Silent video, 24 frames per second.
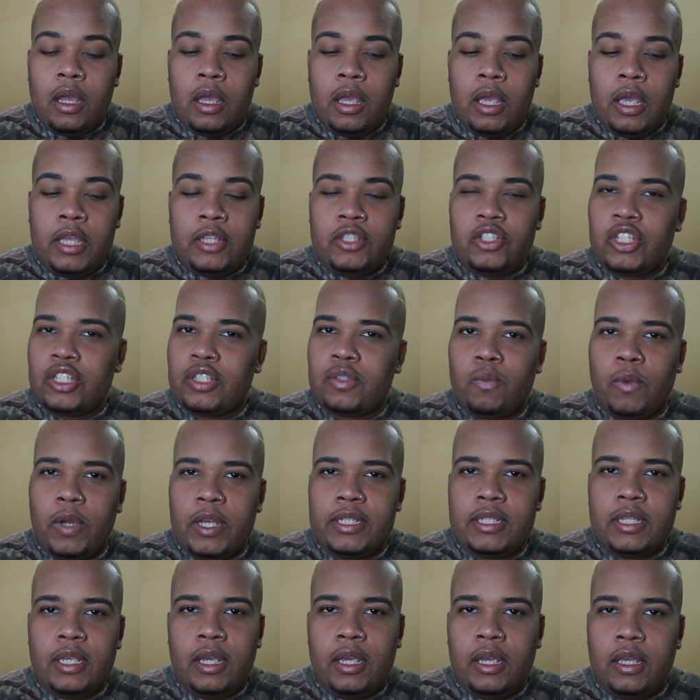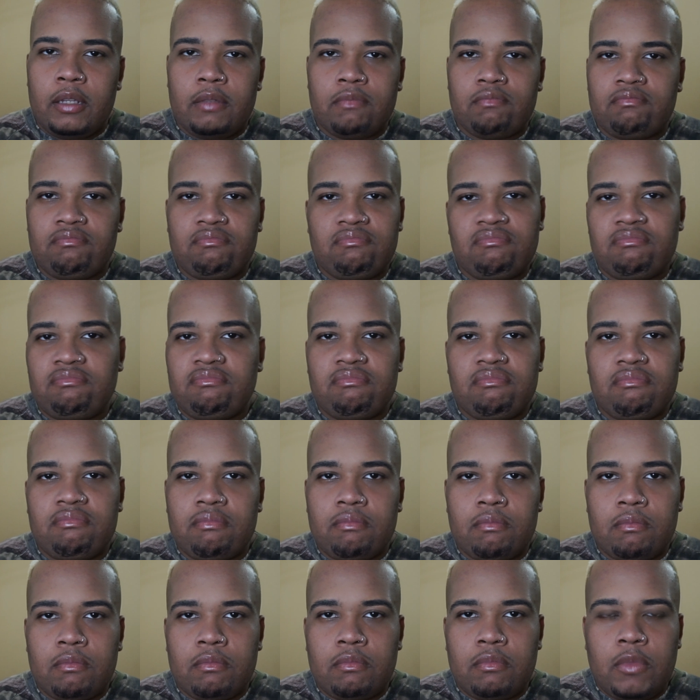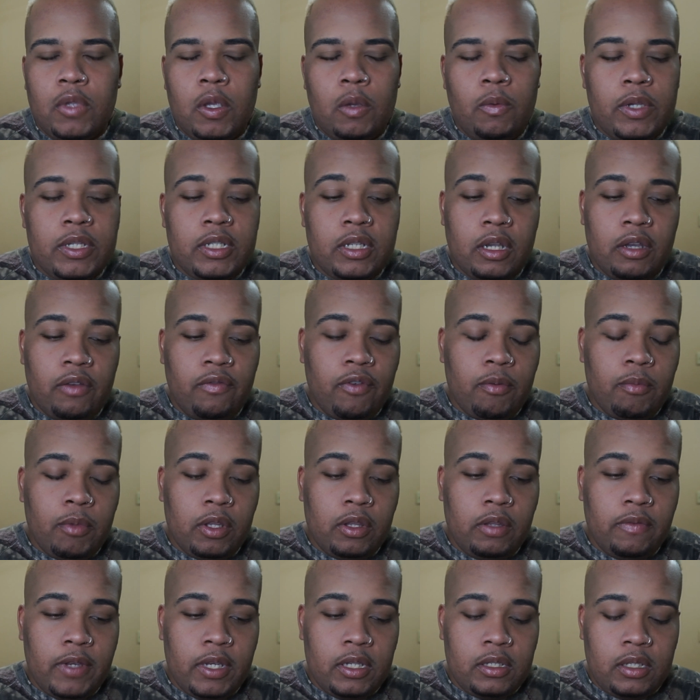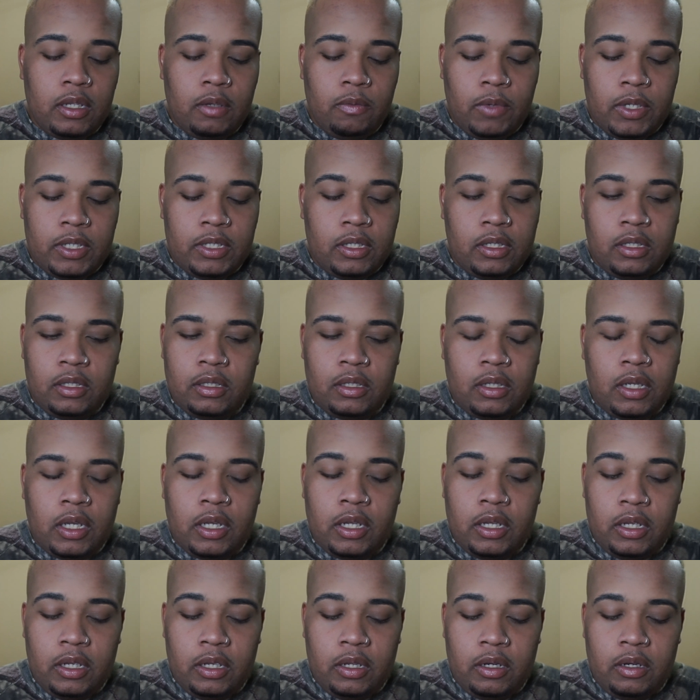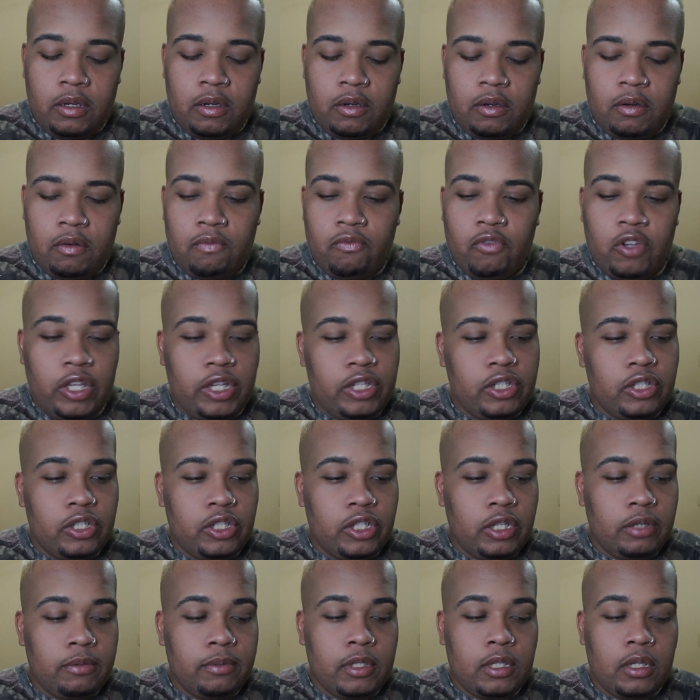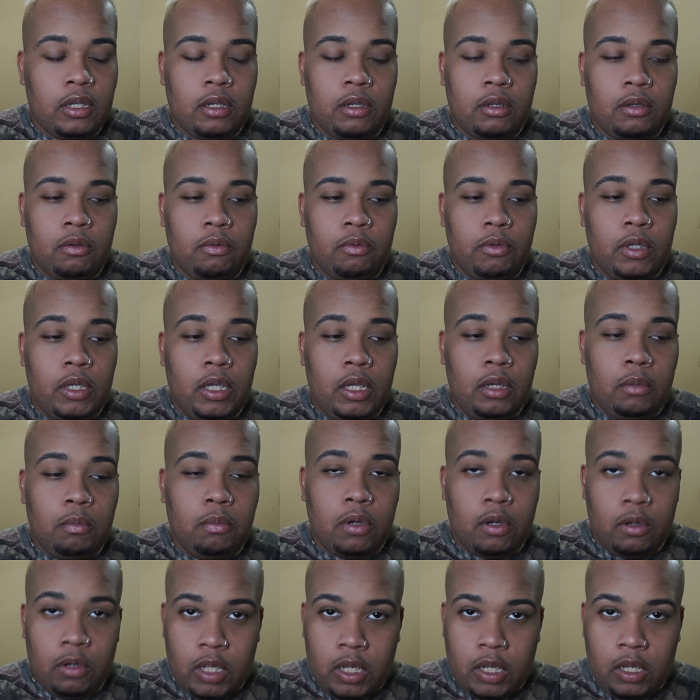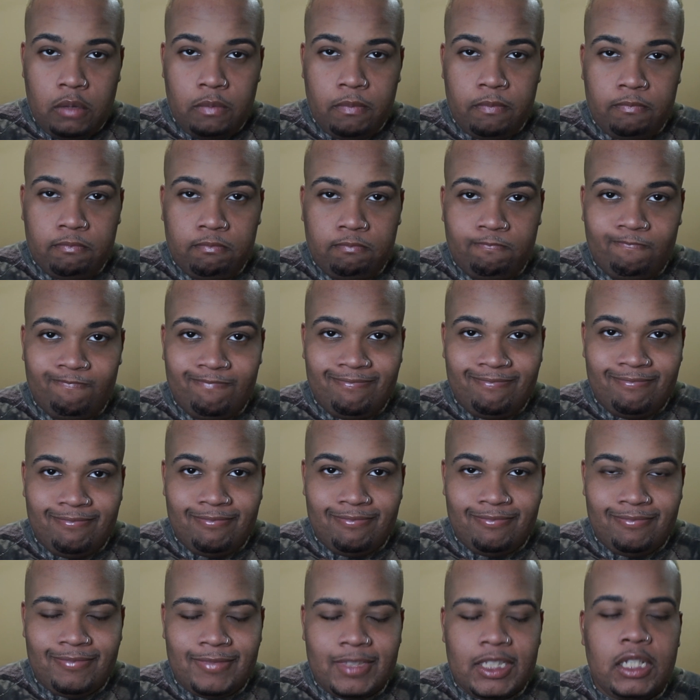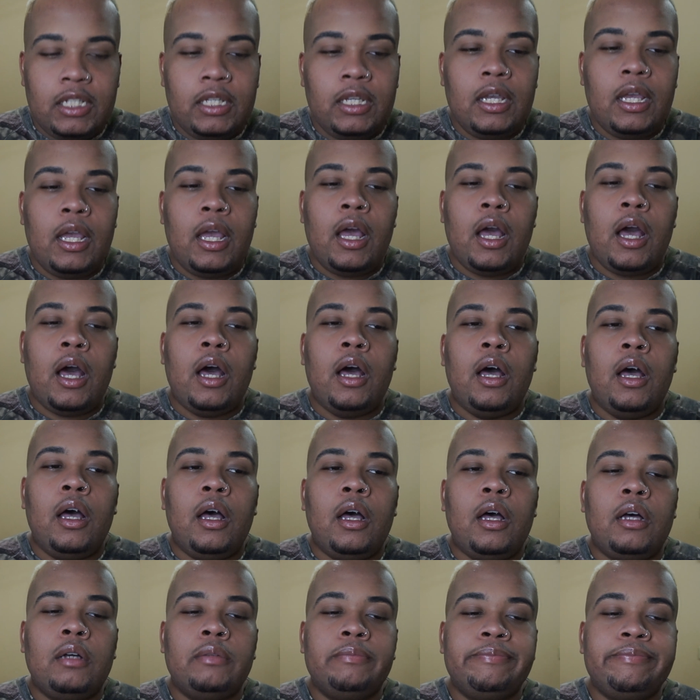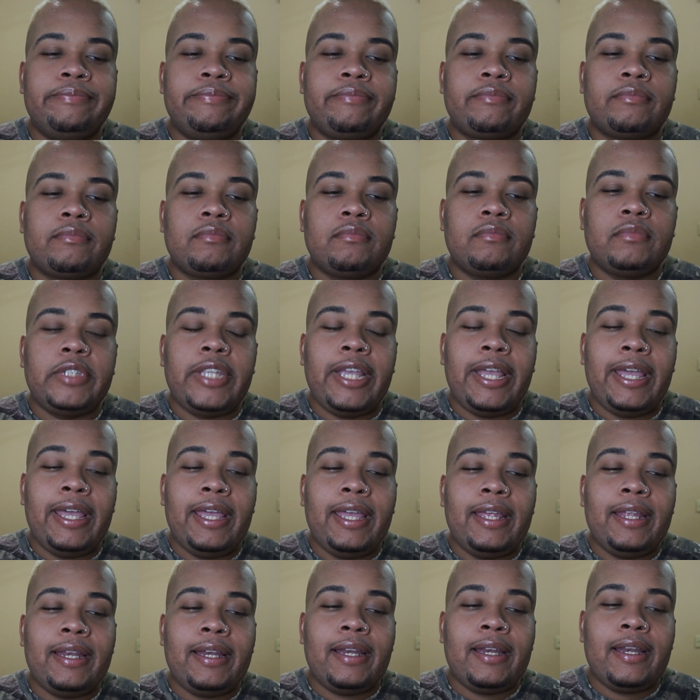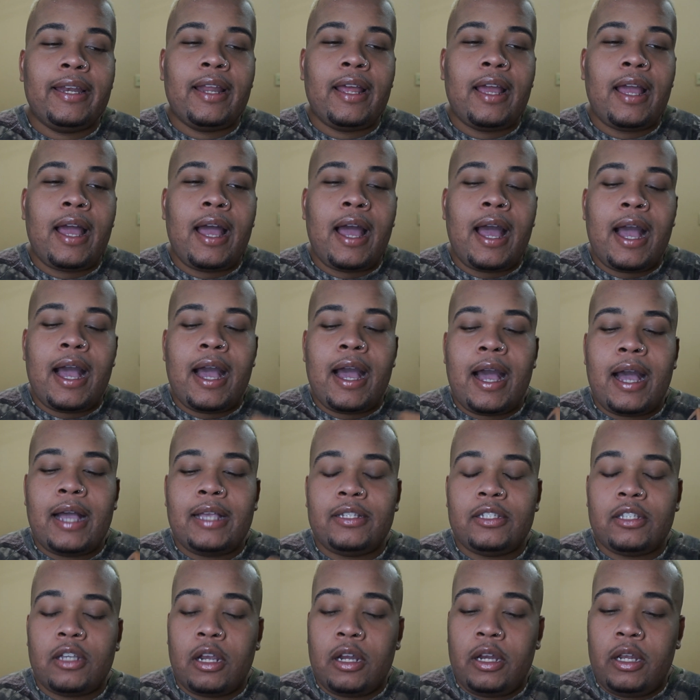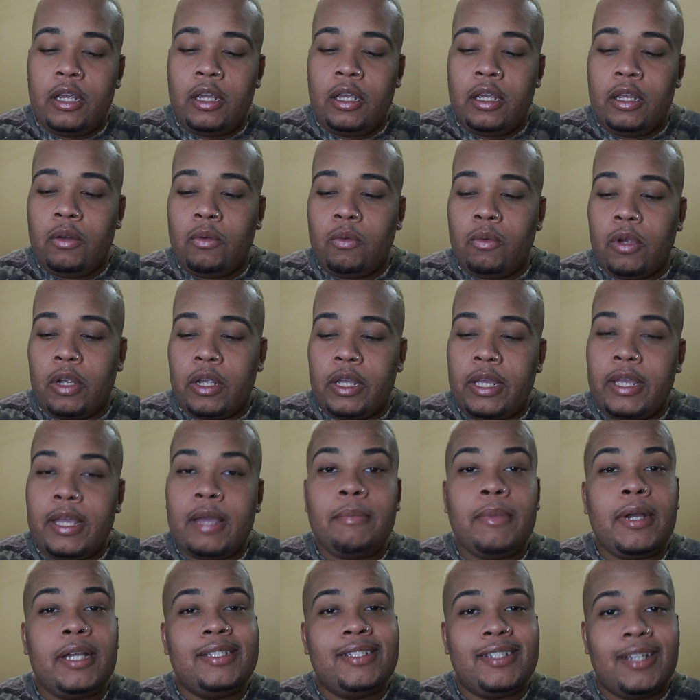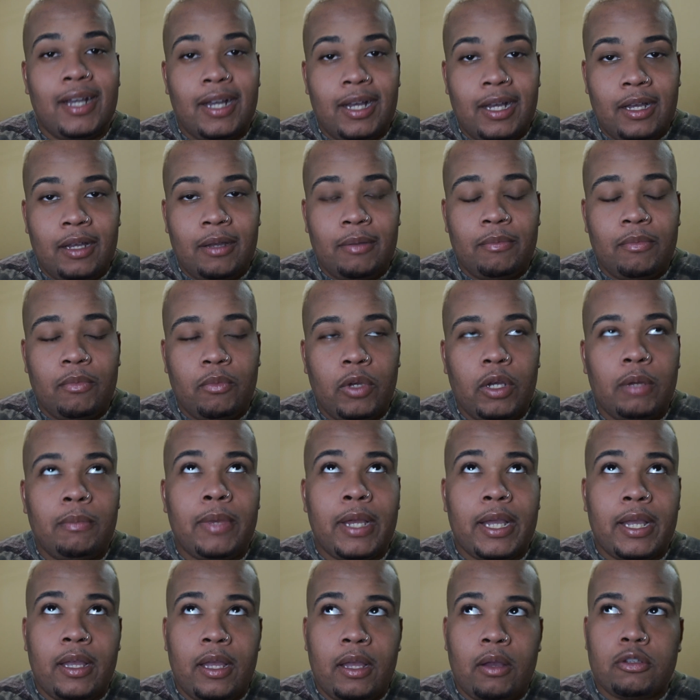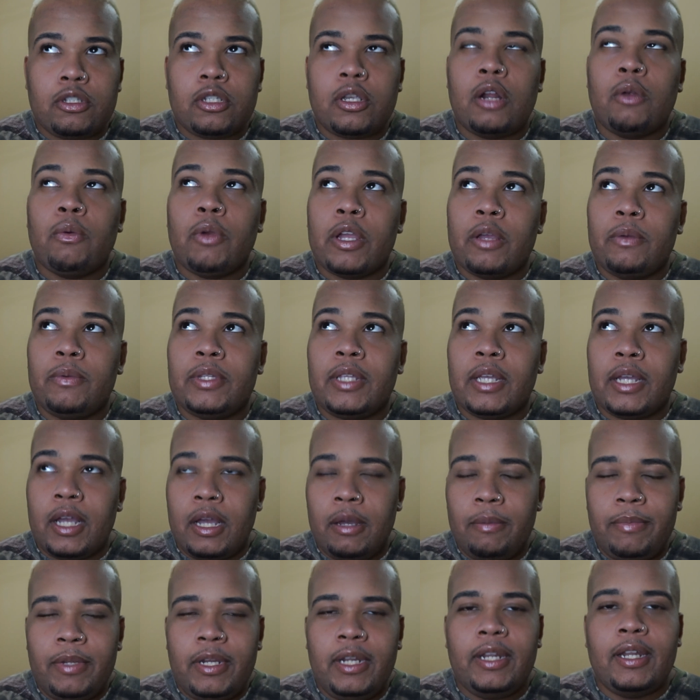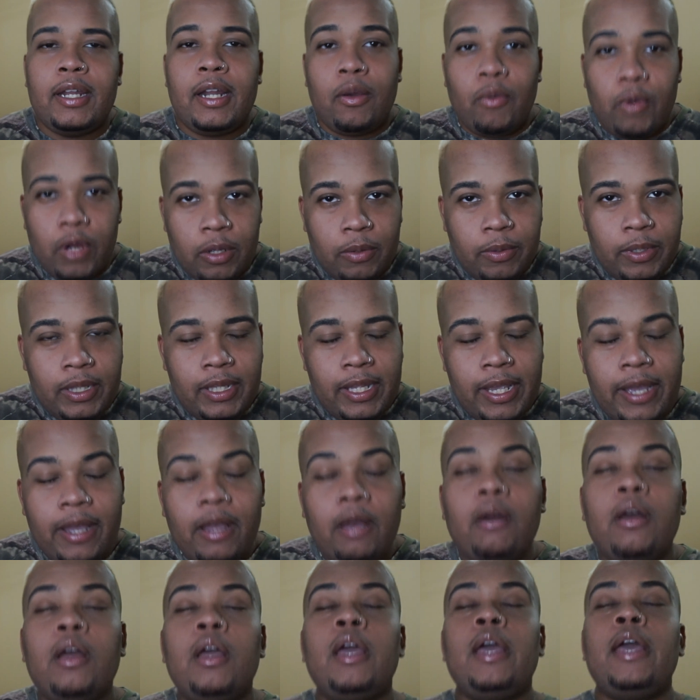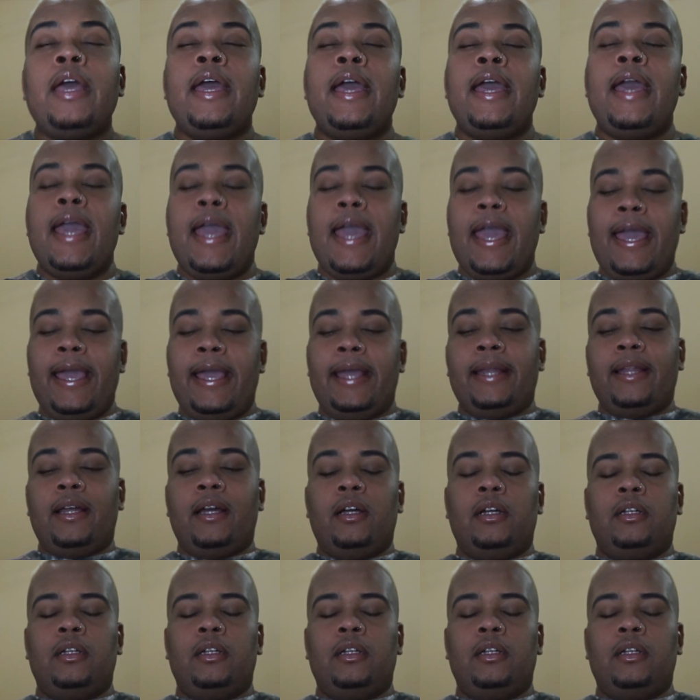it just wasn't good for both of us. It wasn't a good relationship, so we broke up. Then I started working at my job. Well, I started working with the company that I work with now, and